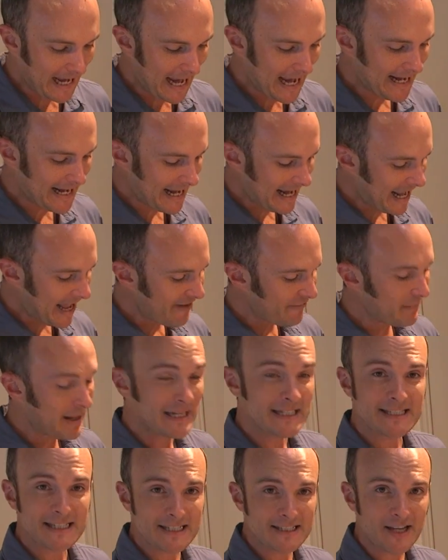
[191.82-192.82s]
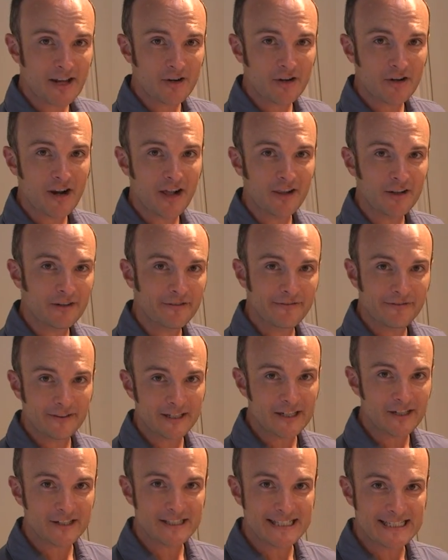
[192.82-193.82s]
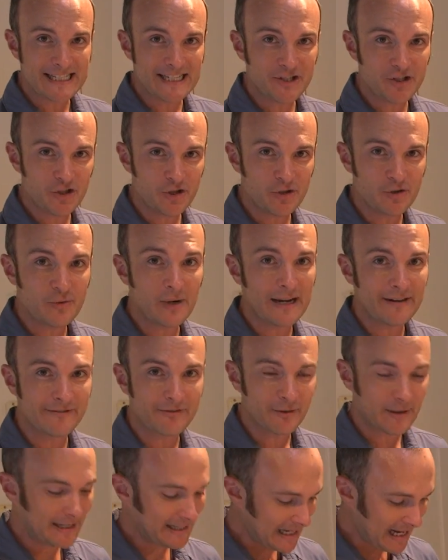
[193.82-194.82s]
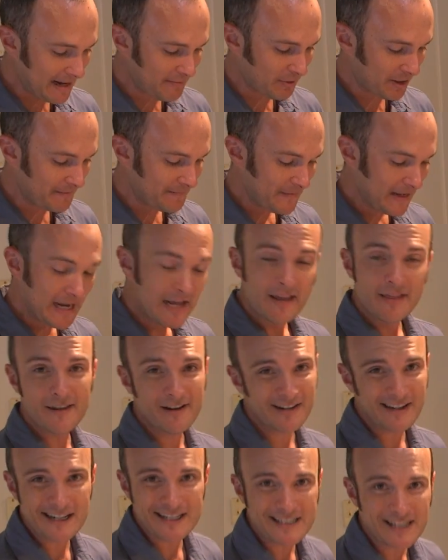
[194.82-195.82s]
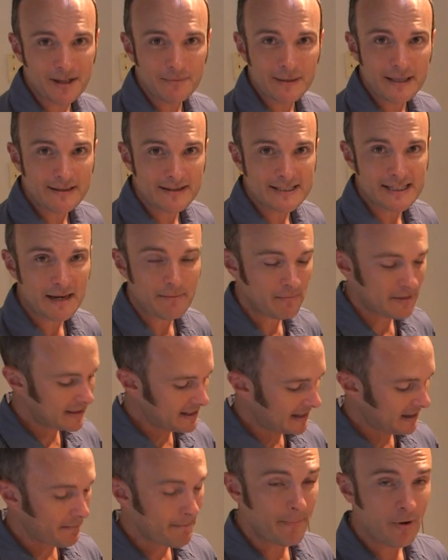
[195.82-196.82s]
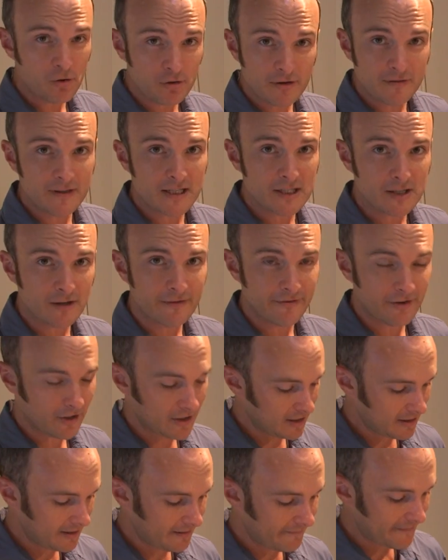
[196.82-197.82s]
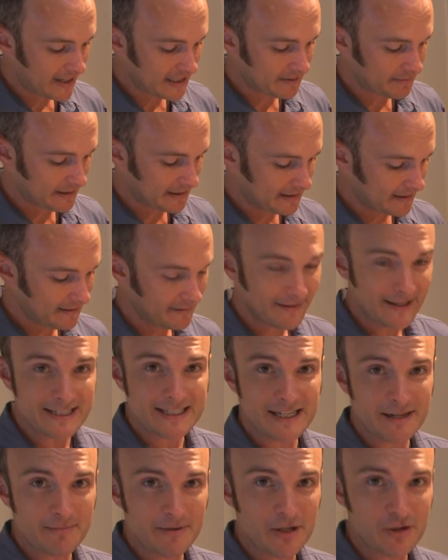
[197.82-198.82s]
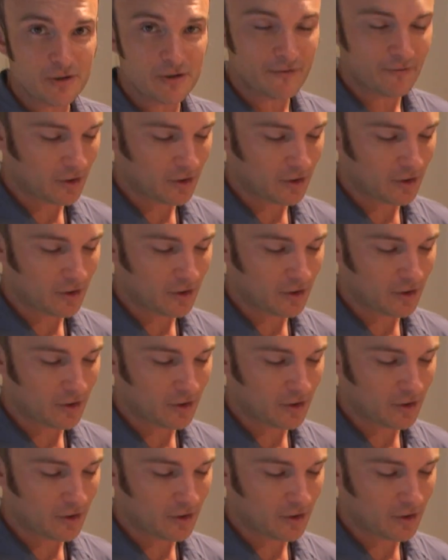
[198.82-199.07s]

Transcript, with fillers: and I have my $600 FLIR C2 infrared camera they're gonna tell me the same thing. Both of these are very good investments. This can be used